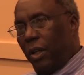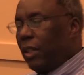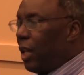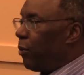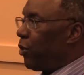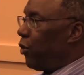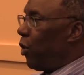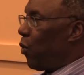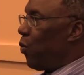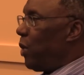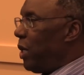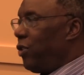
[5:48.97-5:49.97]
There was no
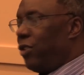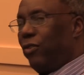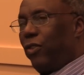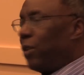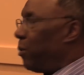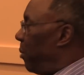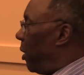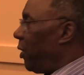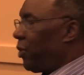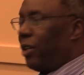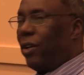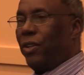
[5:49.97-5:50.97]
reason for the
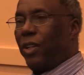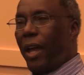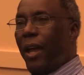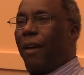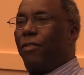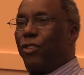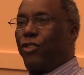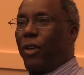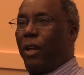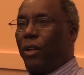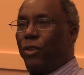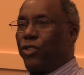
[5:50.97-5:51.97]
military to have the
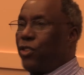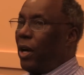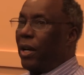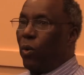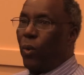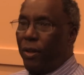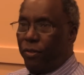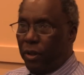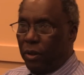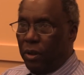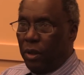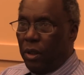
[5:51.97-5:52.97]
sailors sign a waiver,
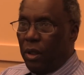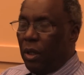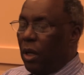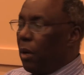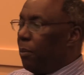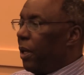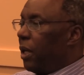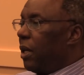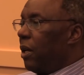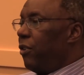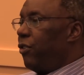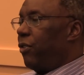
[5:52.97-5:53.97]

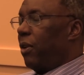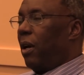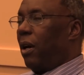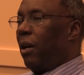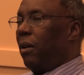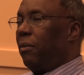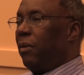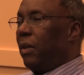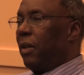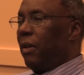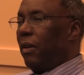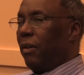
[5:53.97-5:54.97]
because
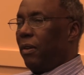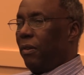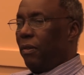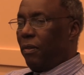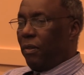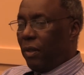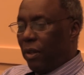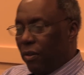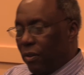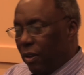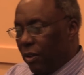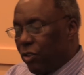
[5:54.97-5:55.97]

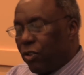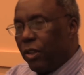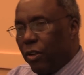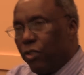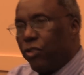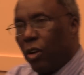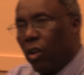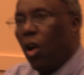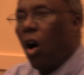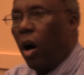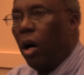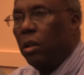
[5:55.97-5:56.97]
there's a
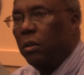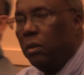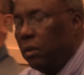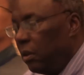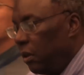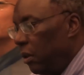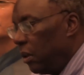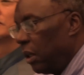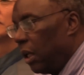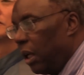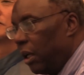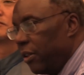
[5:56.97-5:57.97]
law,
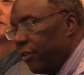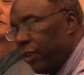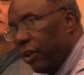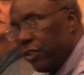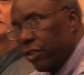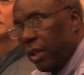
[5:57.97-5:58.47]
the Ferris